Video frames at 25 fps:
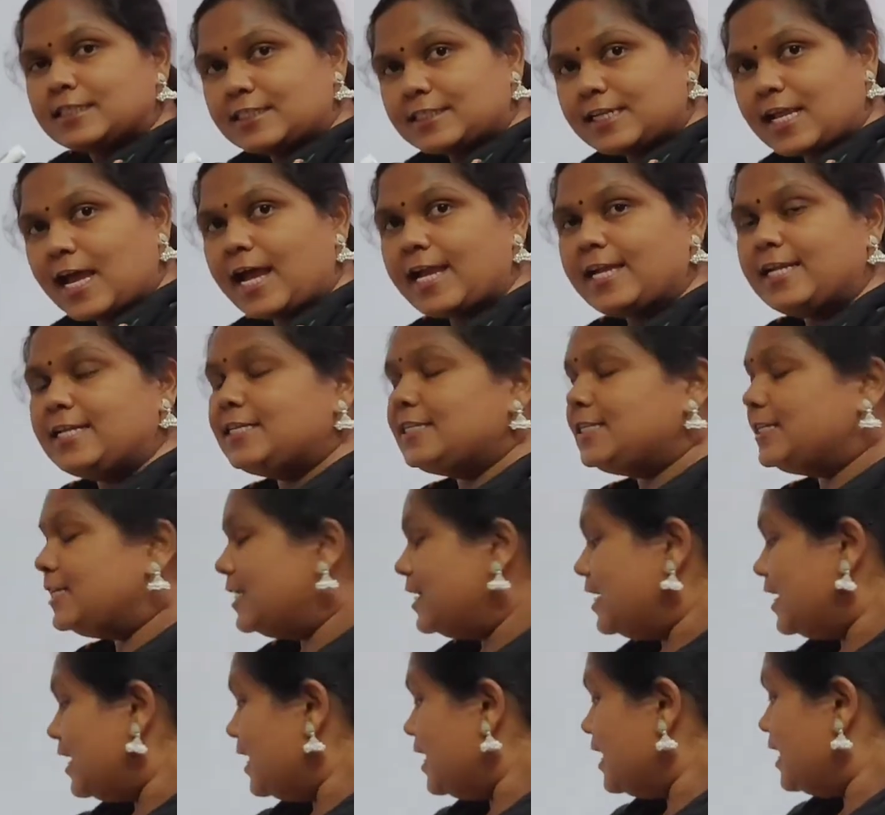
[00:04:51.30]

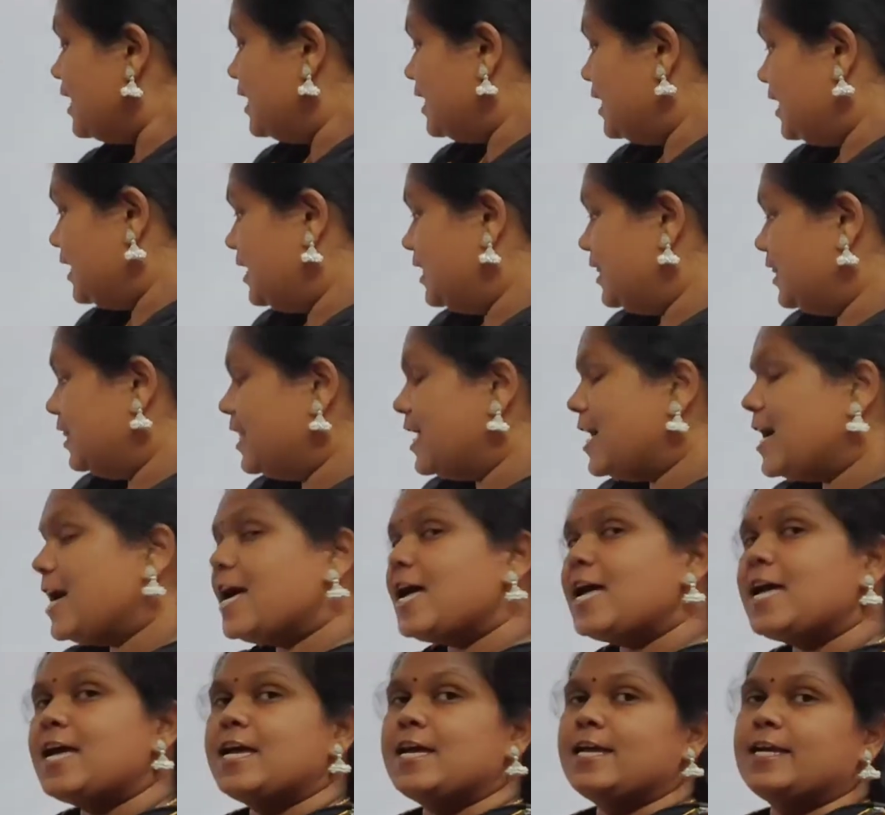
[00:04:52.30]
tightly in the
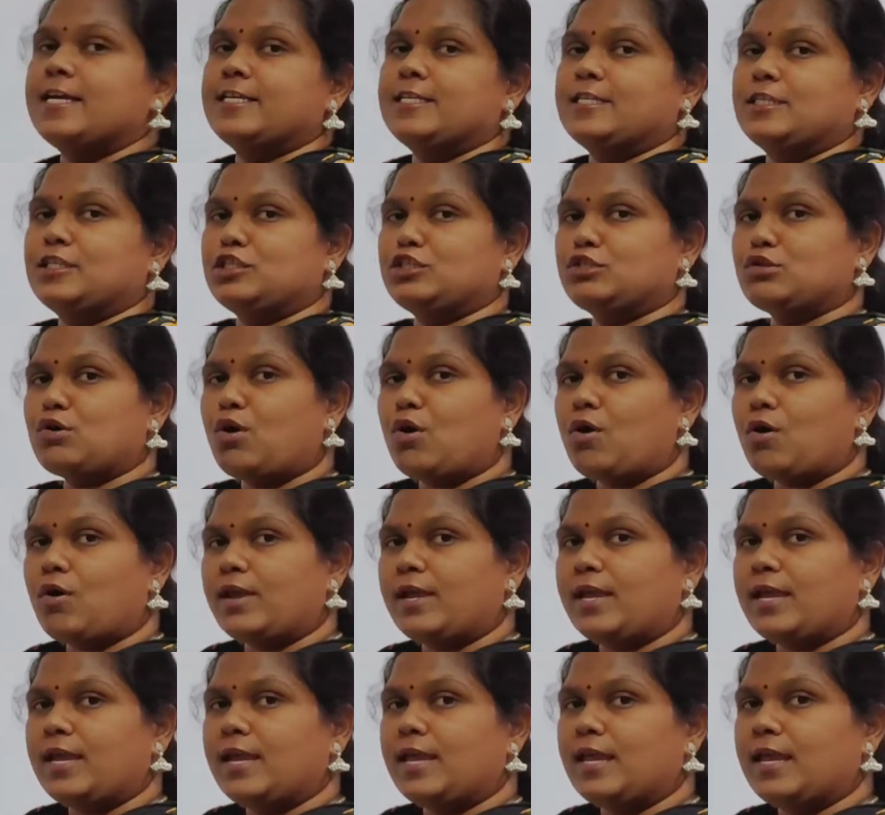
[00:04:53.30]

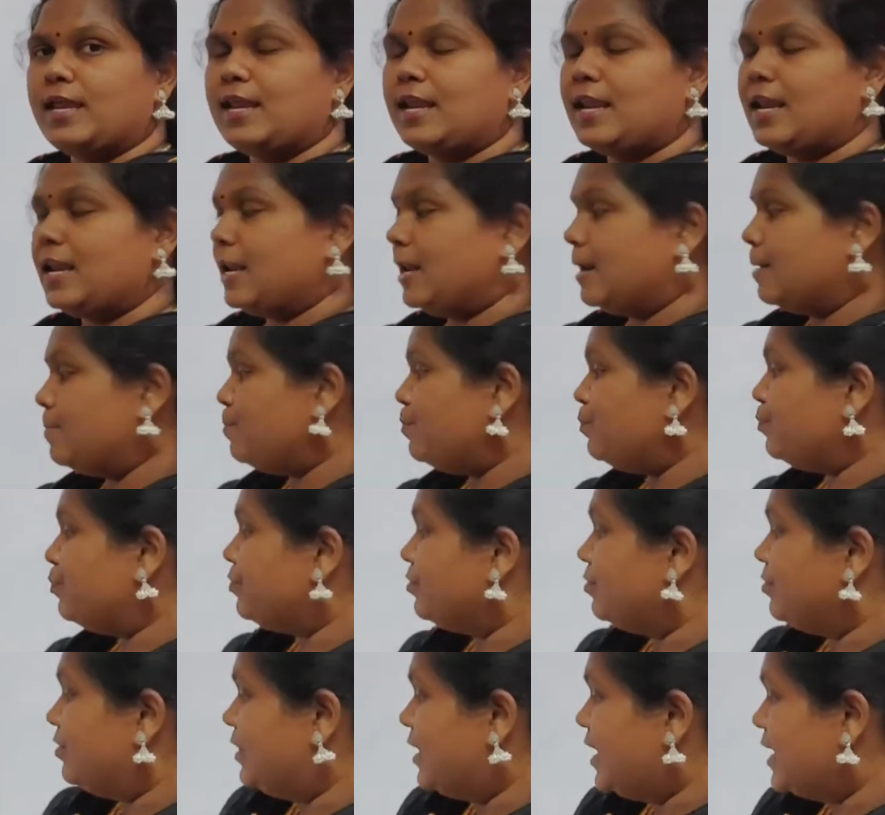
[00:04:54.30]
soil.
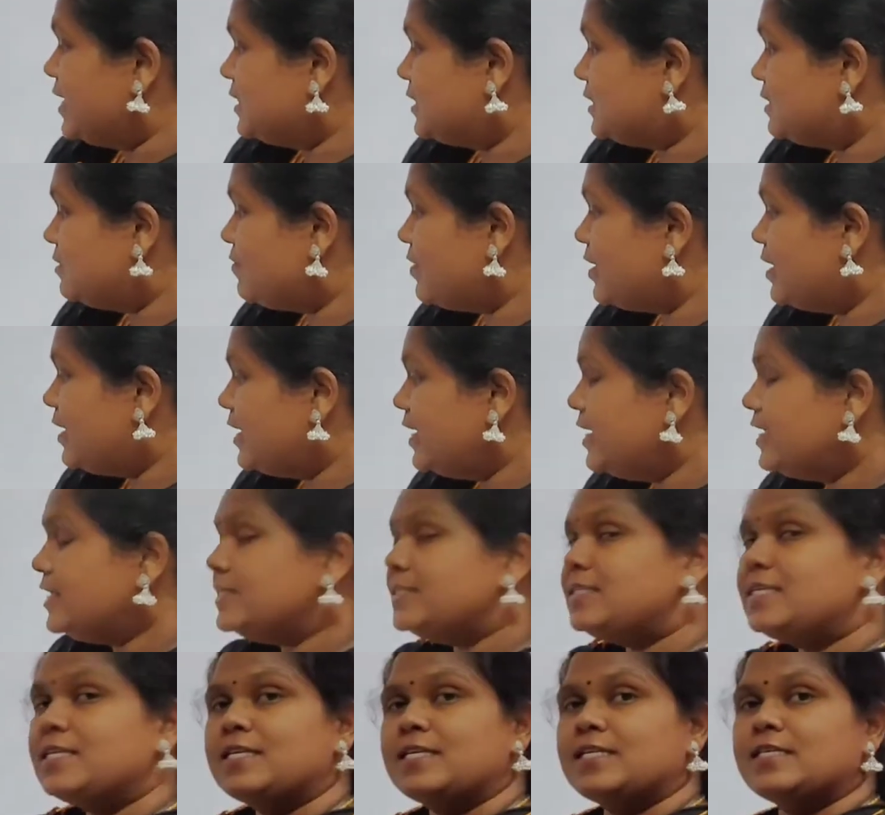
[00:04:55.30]
Next one
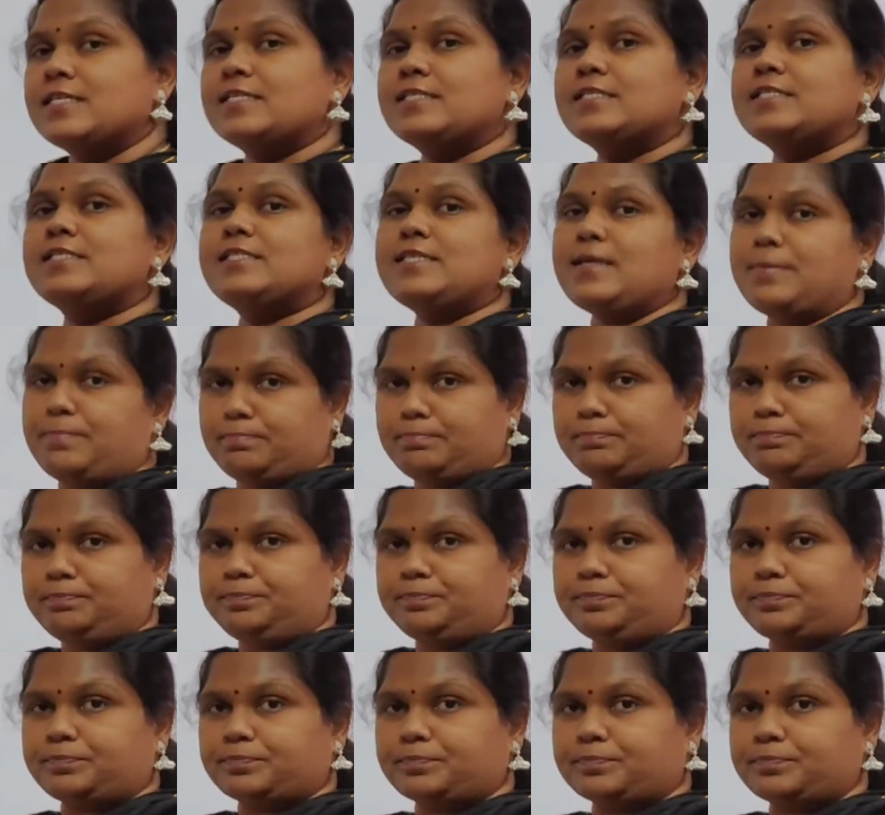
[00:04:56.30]
is stem.
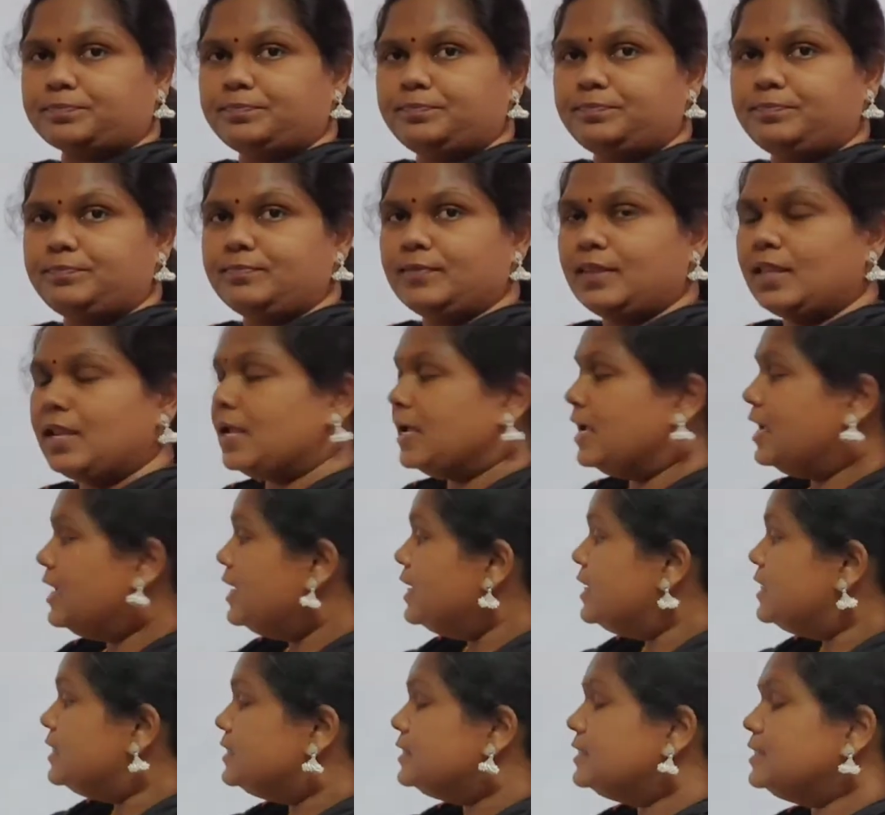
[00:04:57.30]

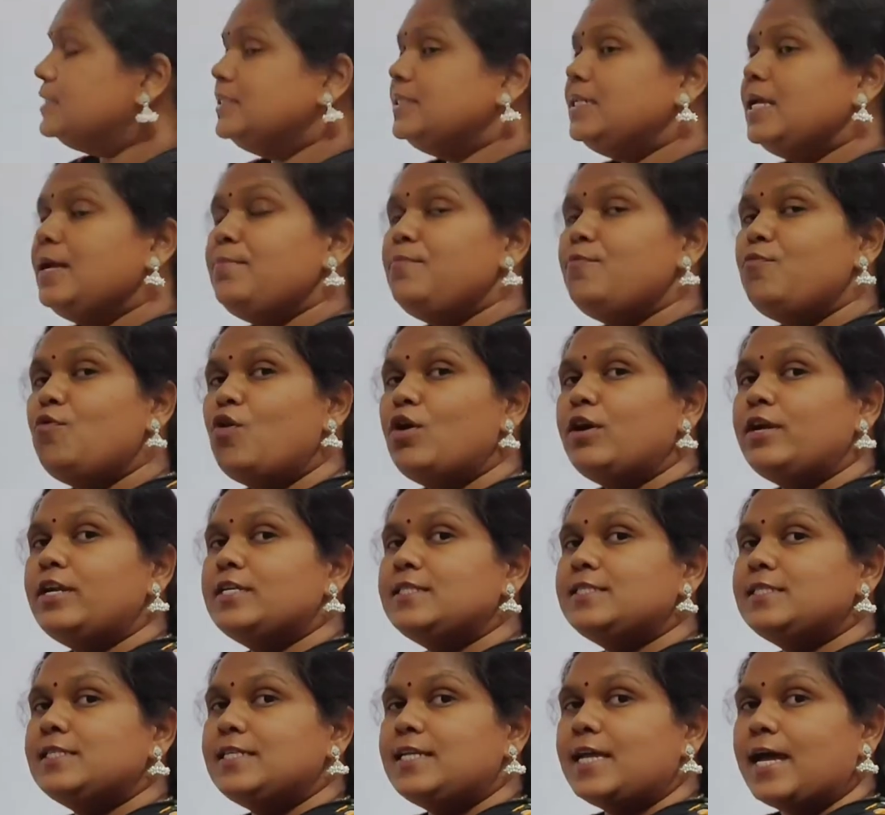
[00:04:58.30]
Stem, what
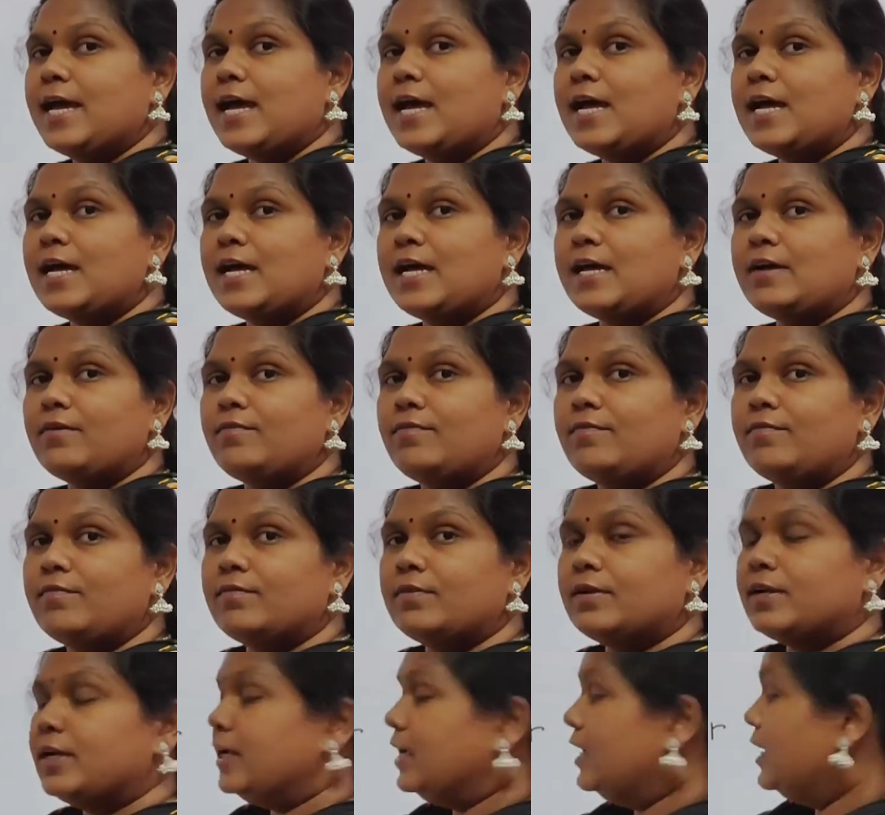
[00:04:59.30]
does it have?
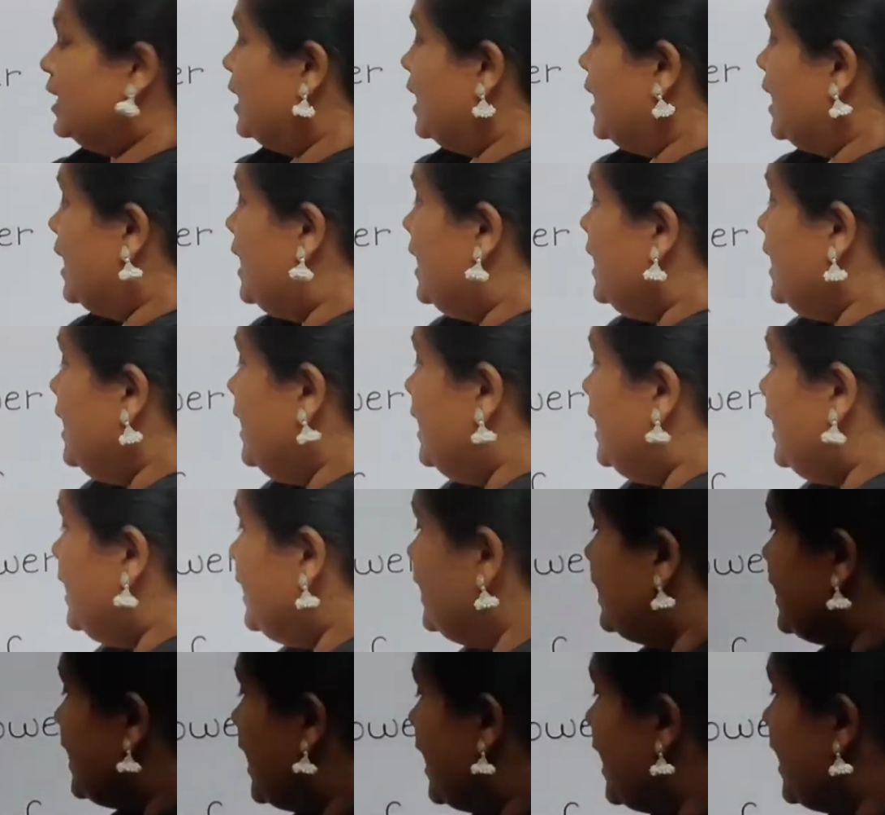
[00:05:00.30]

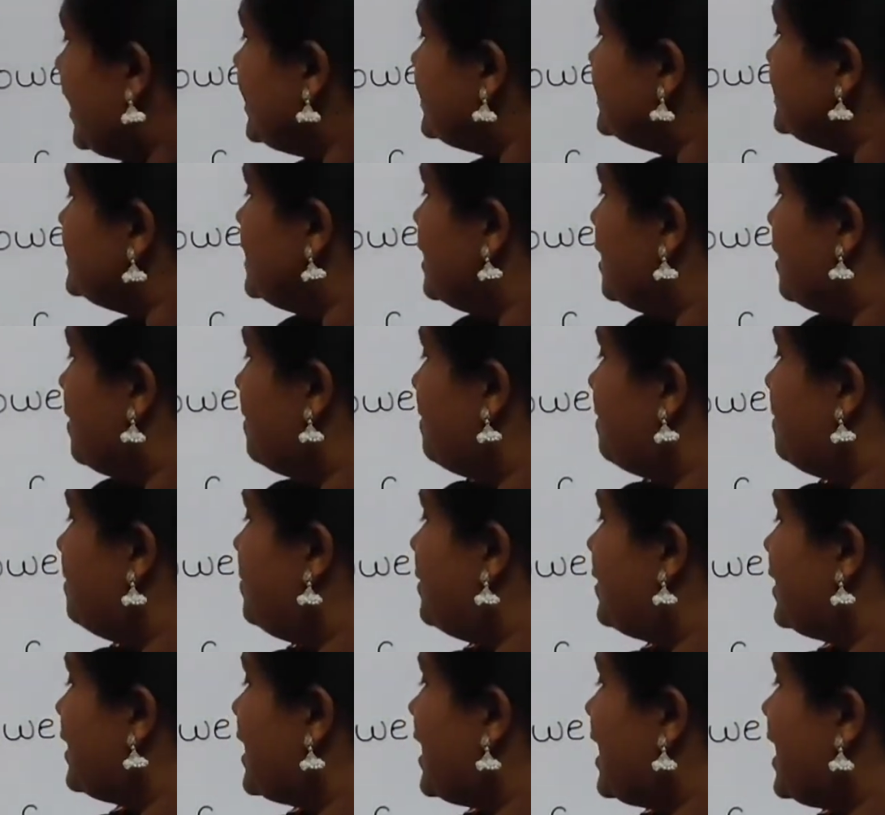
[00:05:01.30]
It has
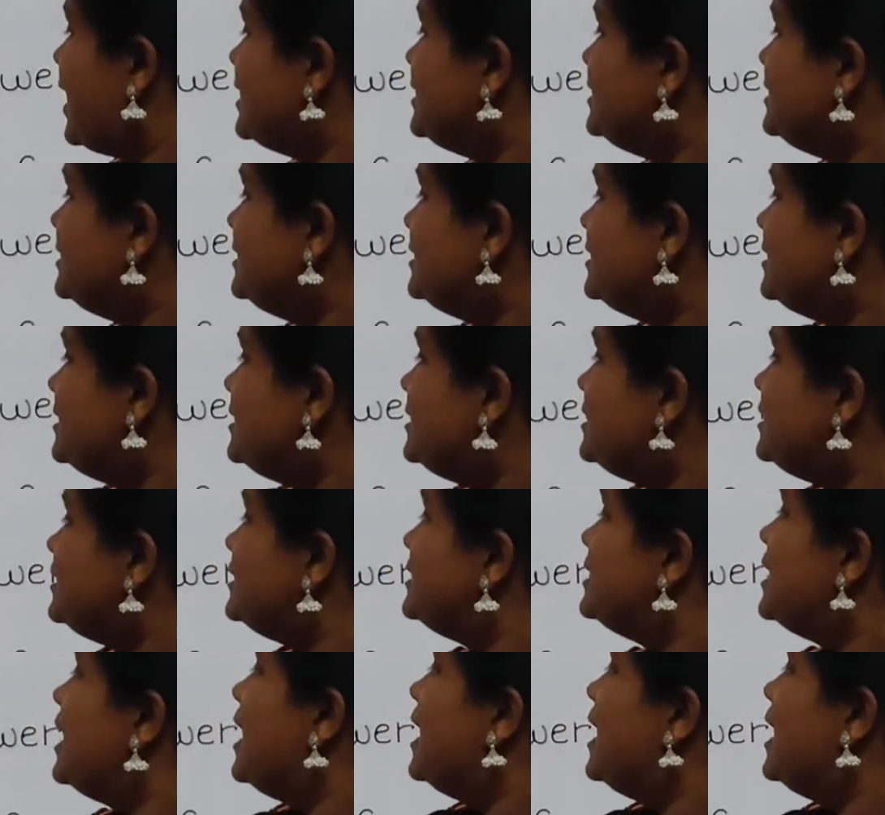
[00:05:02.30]
branches,